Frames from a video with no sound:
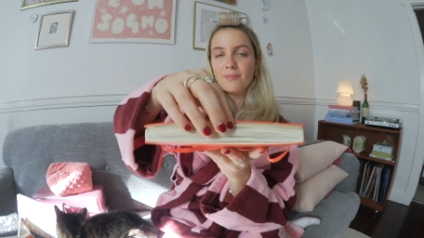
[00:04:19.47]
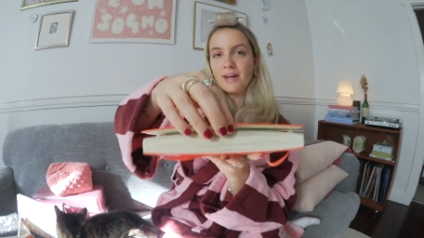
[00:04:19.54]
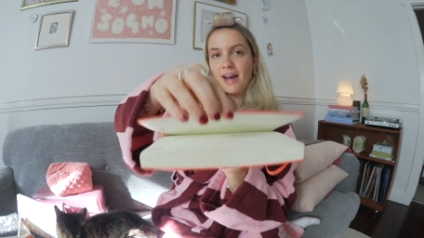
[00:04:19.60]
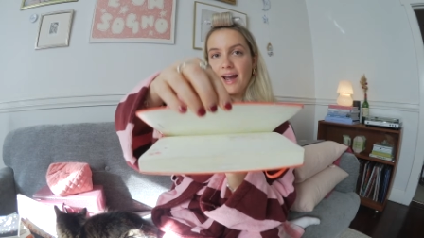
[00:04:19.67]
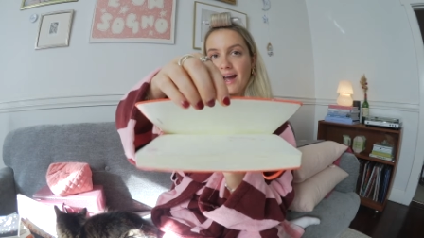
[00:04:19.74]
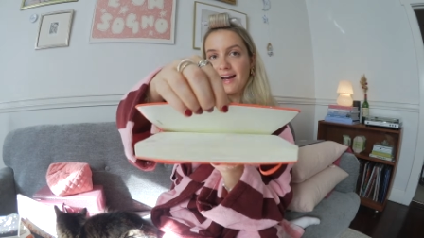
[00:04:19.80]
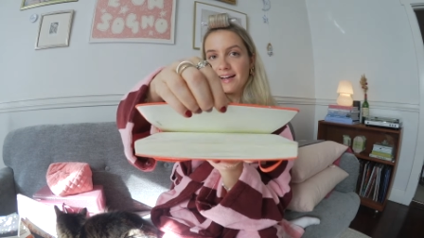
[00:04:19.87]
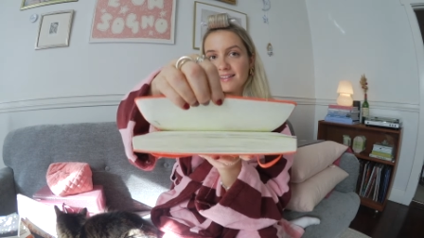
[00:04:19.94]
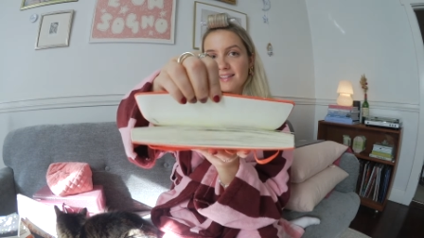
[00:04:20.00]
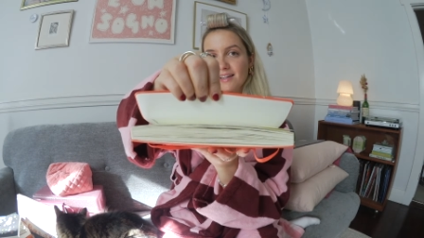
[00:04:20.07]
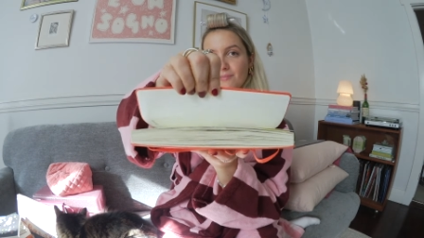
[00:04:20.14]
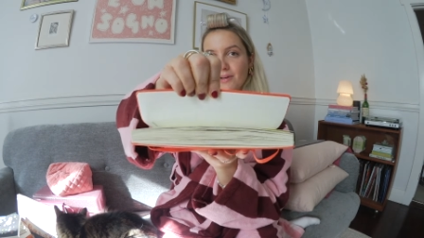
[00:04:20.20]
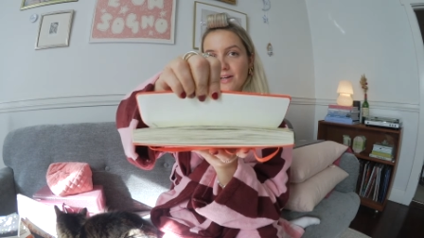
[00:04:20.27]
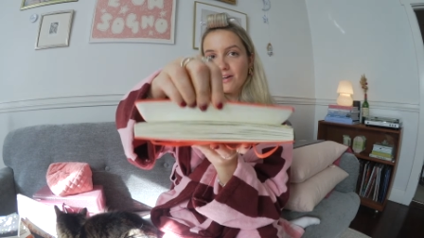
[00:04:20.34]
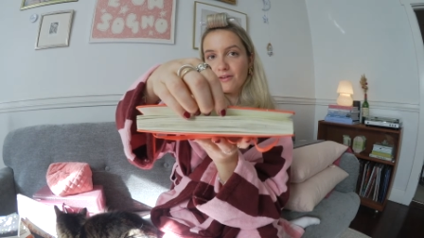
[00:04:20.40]
but it has
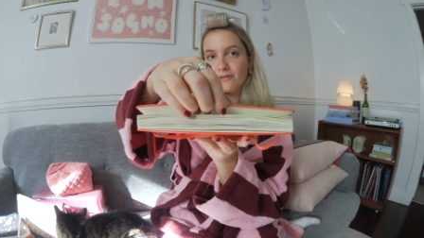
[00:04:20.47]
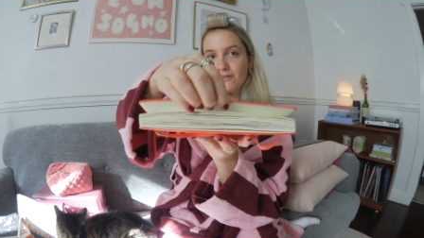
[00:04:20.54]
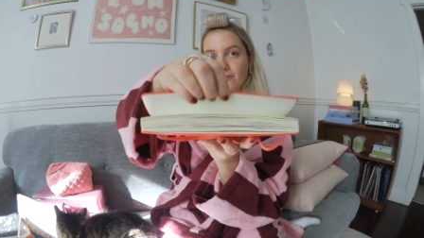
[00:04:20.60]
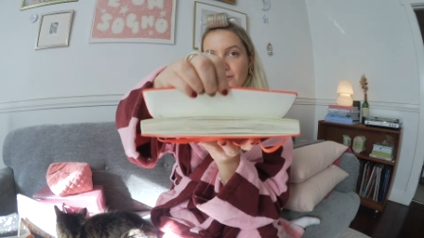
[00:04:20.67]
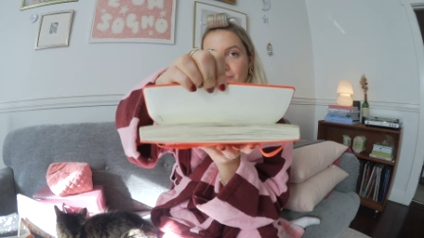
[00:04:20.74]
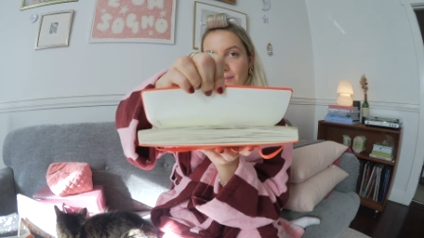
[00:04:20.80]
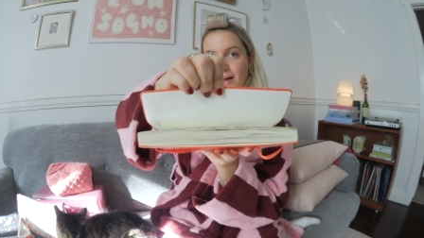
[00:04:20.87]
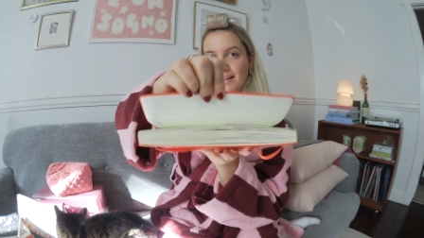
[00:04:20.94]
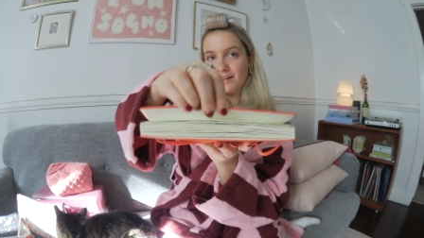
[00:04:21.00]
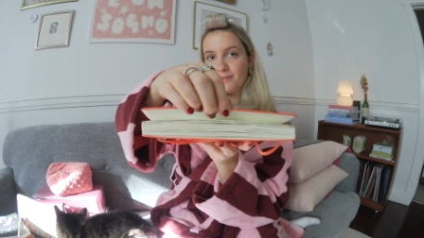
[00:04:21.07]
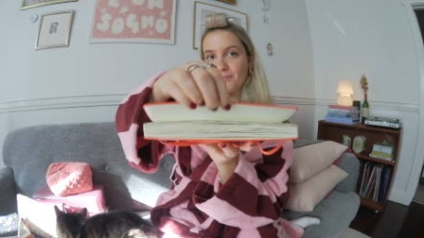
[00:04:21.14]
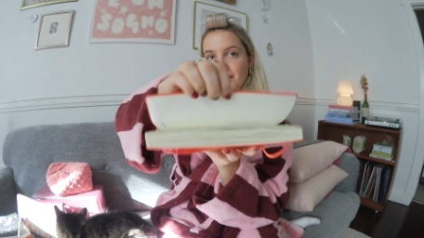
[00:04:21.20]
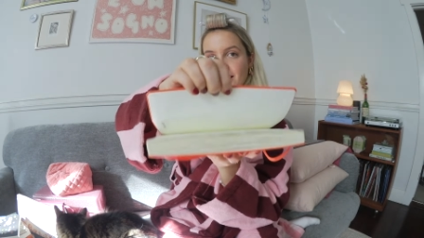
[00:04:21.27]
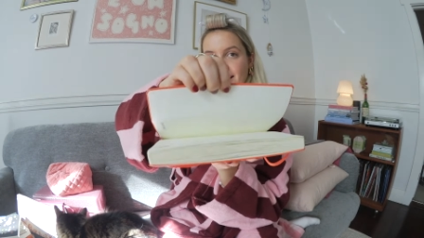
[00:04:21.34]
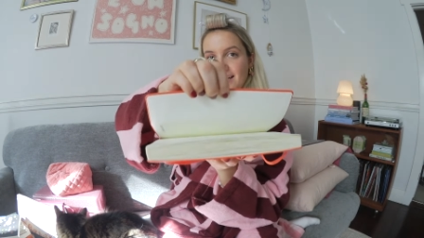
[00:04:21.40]
a bit of
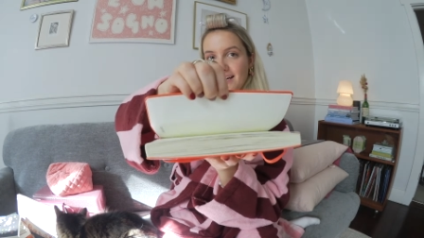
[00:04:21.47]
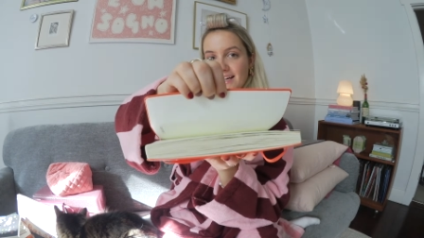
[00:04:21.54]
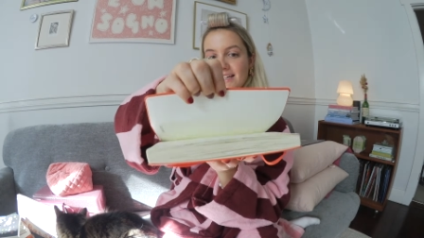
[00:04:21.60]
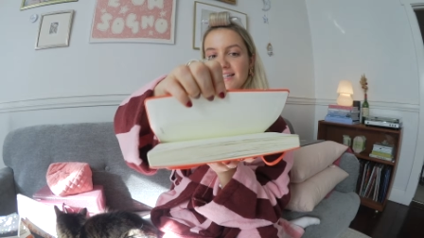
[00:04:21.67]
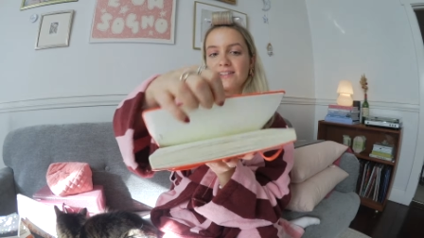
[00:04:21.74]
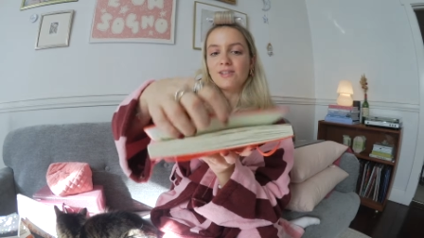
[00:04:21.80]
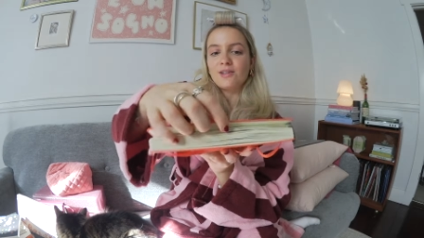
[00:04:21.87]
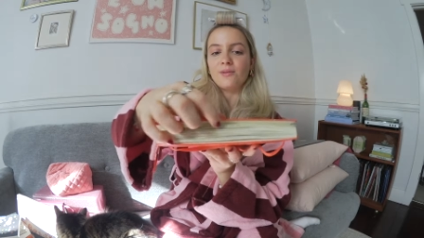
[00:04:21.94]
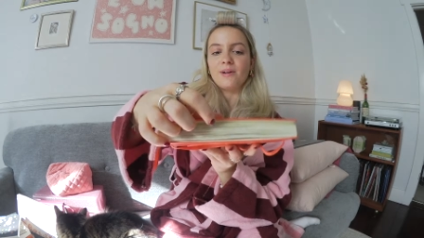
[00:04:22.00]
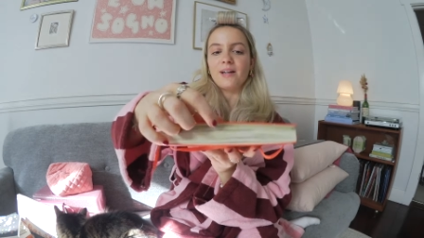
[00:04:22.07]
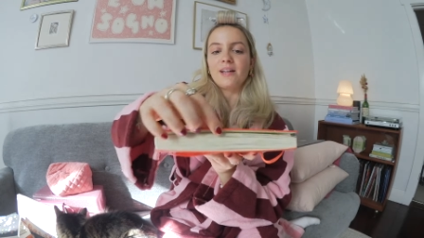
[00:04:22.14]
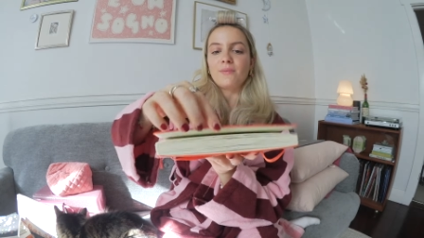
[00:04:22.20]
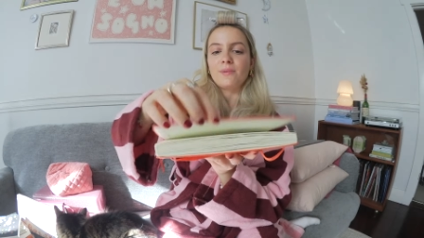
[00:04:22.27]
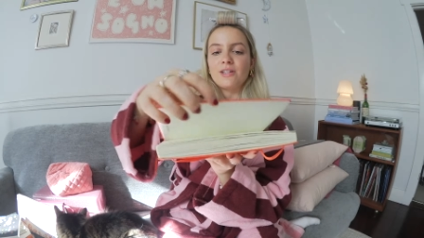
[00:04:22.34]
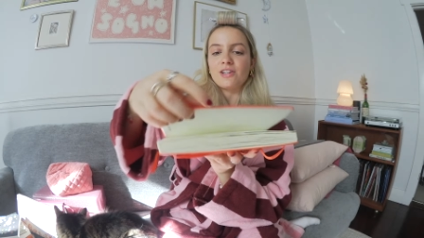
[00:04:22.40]
malleability to
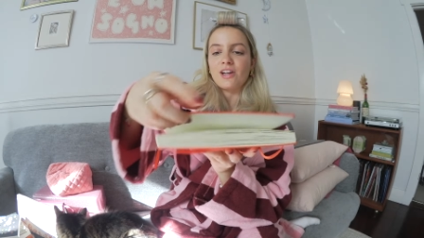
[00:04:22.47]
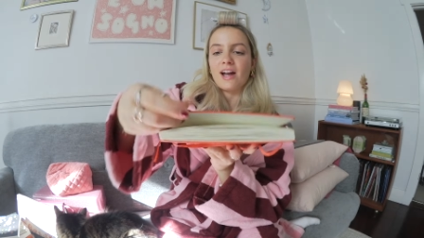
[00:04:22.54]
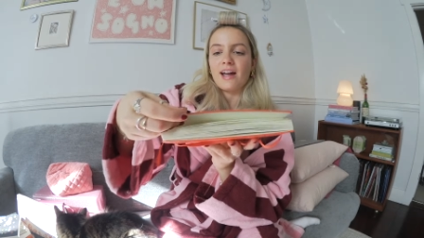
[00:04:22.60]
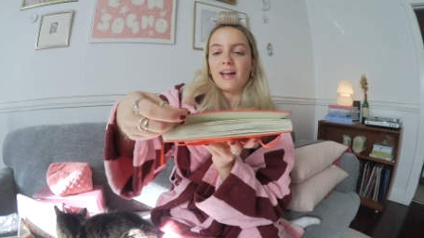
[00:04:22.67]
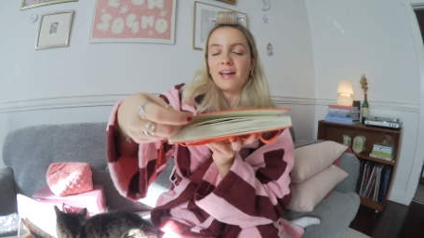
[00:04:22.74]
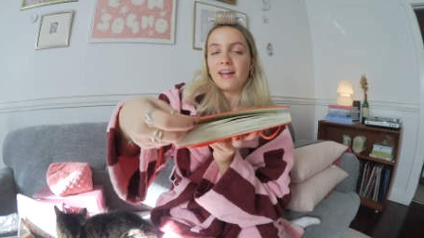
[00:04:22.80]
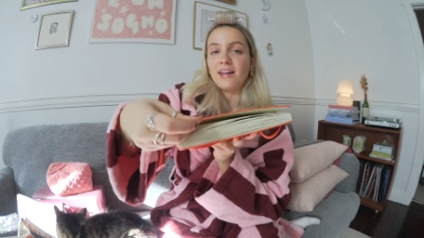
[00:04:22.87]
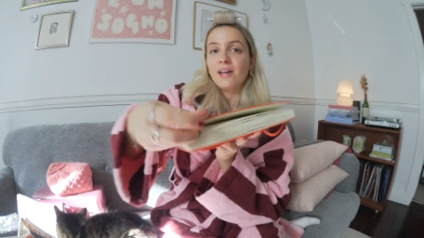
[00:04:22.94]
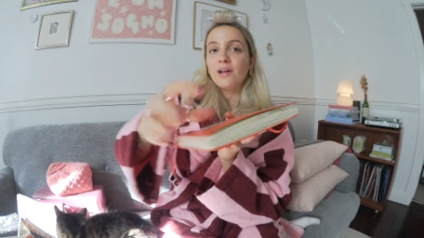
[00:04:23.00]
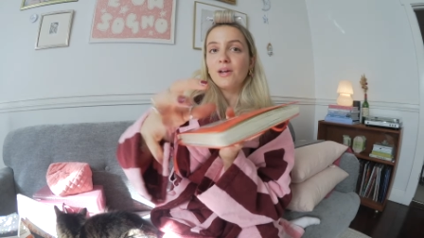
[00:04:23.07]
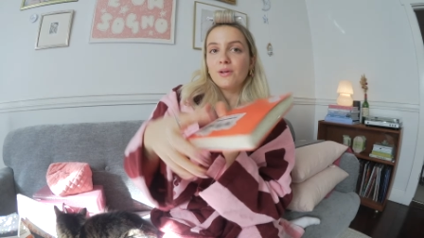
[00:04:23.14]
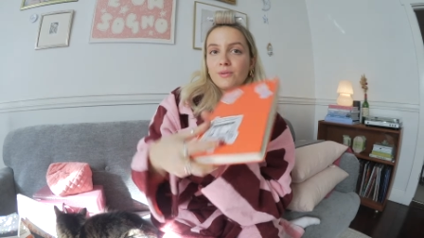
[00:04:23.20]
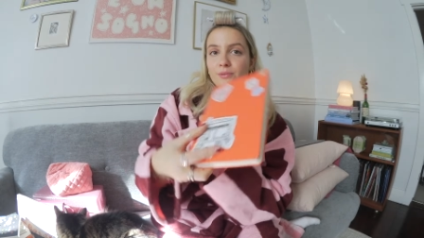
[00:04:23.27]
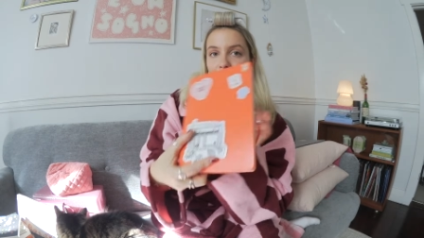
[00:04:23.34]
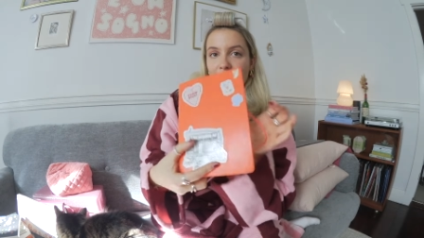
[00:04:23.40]
it, which I
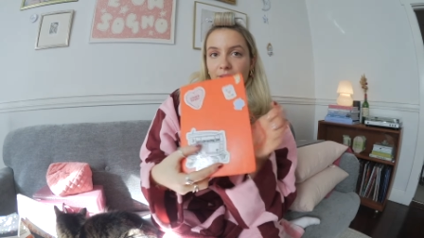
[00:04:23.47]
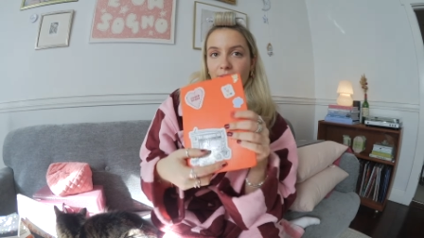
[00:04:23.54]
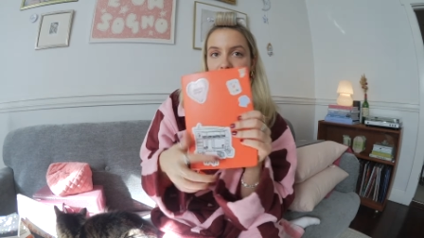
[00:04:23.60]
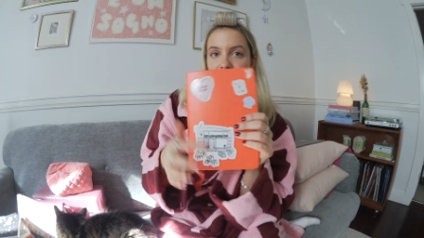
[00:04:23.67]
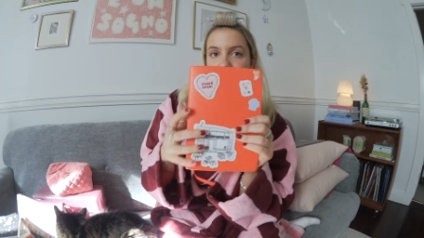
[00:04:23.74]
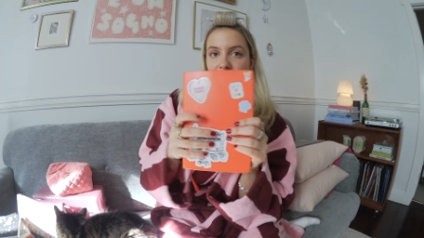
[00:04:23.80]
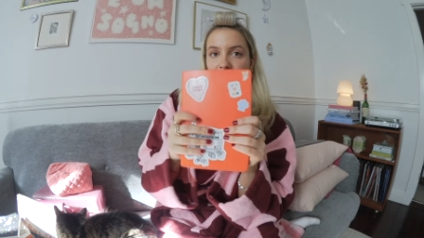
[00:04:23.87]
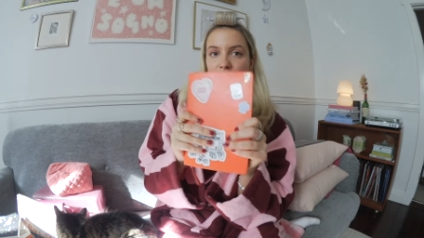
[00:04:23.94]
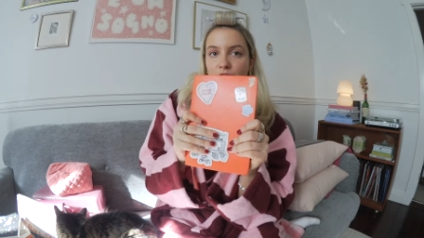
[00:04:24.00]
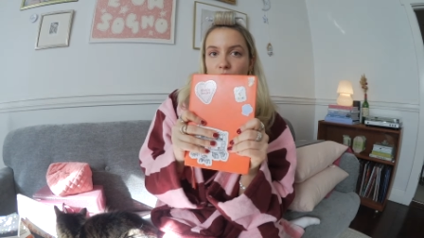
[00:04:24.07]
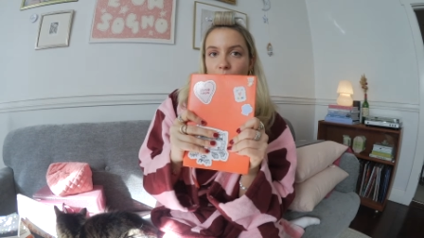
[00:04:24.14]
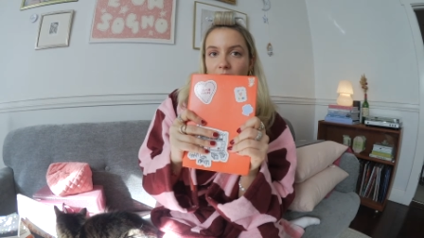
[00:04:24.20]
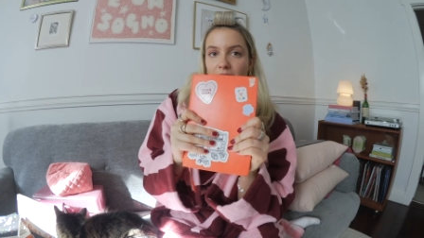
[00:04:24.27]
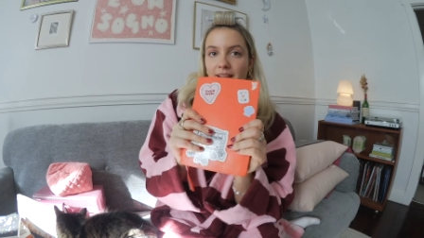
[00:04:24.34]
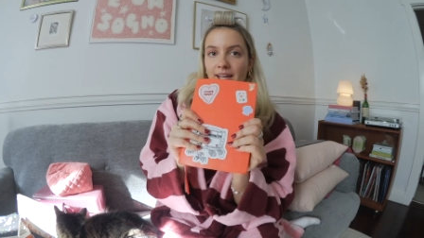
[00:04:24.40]
really, really enjoy.